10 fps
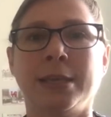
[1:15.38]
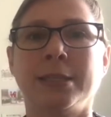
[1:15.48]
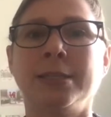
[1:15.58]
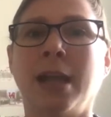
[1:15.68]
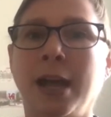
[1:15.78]

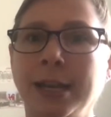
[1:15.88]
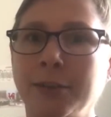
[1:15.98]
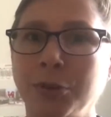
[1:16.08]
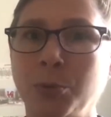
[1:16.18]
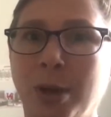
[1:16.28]
Not
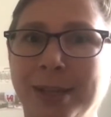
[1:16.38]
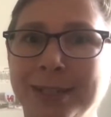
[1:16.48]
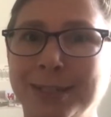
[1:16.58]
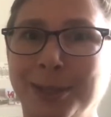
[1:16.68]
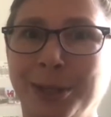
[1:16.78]
everyone
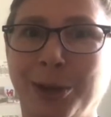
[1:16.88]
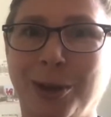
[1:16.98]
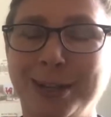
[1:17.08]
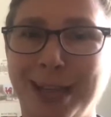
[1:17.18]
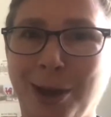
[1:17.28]
is clear
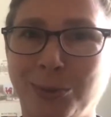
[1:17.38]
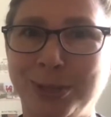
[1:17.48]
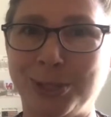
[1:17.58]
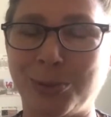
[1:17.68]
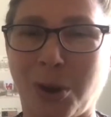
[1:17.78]
on how
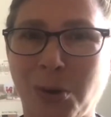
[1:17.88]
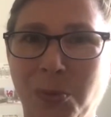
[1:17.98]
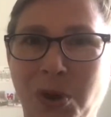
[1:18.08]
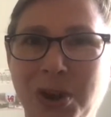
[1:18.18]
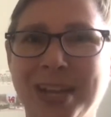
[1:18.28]
we do our
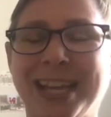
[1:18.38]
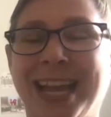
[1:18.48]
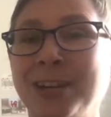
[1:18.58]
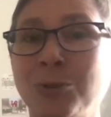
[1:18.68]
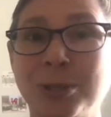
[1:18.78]
work,
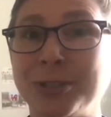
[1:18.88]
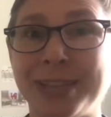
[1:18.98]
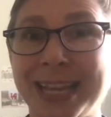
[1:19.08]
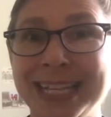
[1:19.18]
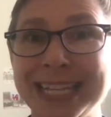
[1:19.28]
and nor do
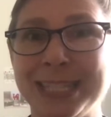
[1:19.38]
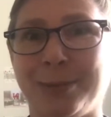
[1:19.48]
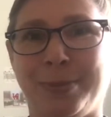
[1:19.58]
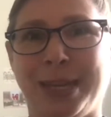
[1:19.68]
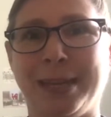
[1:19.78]
they need
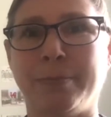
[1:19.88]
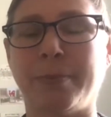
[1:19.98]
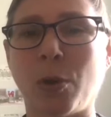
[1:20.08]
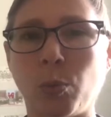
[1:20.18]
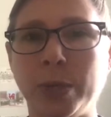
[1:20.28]
to be,
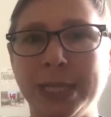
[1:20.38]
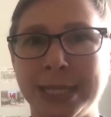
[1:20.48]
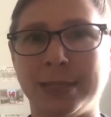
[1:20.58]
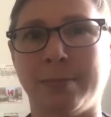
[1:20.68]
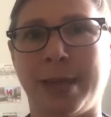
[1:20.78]
but we
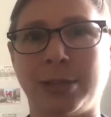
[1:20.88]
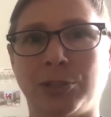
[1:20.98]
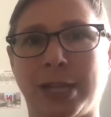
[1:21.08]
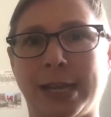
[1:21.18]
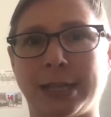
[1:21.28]
need to
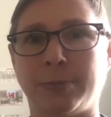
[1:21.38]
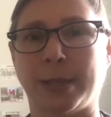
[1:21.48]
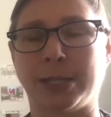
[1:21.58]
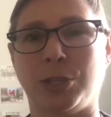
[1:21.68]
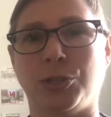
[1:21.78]
manage that
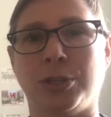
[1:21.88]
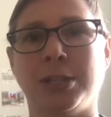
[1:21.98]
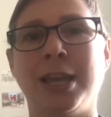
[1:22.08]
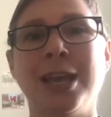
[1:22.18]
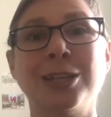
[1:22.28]
expectation.
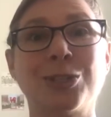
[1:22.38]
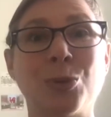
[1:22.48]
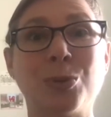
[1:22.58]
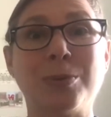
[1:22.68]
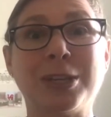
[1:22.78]

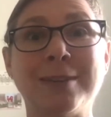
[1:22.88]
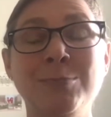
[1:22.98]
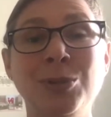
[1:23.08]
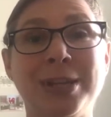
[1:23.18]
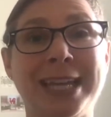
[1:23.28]
So
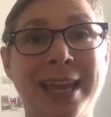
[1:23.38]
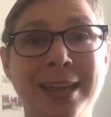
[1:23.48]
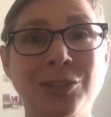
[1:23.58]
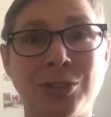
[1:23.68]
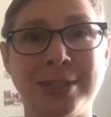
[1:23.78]

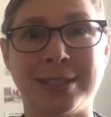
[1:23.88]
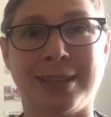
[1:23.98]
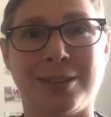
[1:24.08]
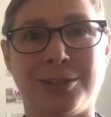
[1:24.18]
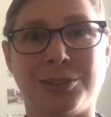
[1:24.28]
communication
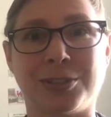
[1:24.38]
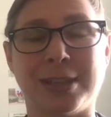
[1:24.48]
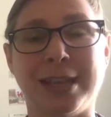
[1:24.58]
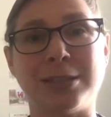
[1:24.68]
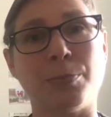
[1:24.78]
skills
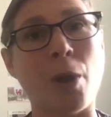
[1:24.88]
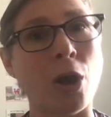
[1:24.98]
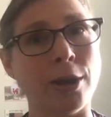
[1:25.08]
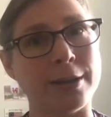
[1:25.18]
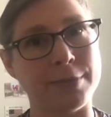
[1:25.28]
is
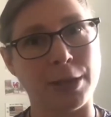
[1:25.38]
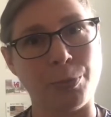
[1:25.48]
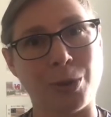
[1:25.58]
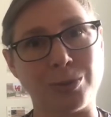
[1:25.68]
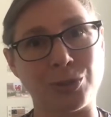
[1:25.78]
part of the
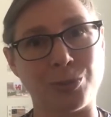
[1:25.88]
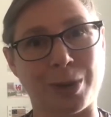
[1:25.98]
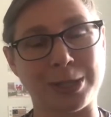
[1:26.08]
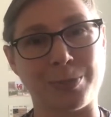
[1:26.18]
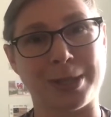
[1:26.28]
Approach to
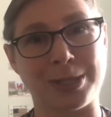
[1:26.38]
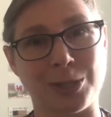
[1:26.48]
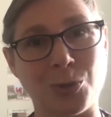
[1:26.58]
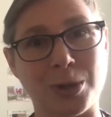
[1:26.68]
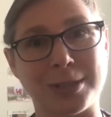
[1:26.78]

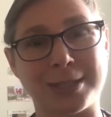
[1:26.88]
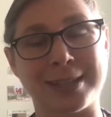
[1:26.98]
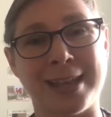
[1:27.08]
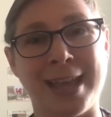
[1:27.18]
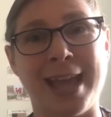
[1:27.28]
Prospecting
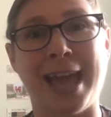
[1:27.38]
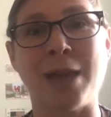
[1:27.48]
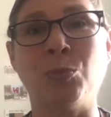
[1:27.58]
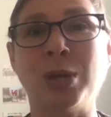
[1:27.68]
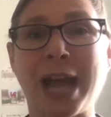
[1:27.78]
course.
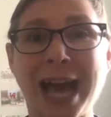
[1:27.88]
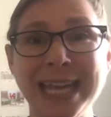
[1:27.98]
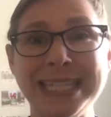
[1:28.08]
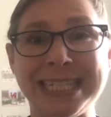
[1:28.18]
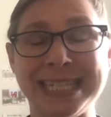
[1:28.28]
And what
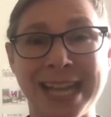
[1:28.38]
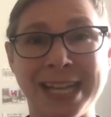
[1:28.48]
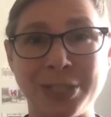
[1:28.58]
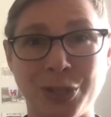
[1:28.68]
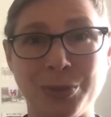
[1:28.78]
I did
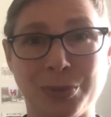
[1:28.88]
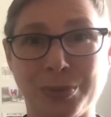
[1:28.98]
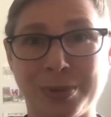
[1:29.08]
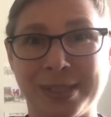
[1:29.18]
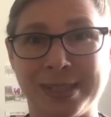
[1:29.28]
not do